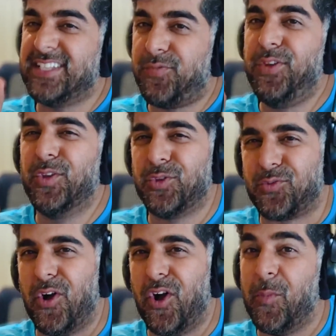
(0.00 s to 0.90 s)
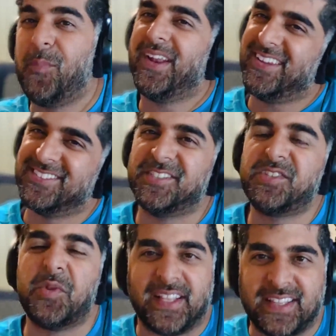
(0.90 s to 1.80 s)
this feels wrong, but I was
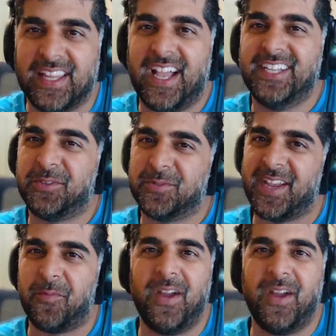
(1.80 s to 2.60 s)
also like the logic was like,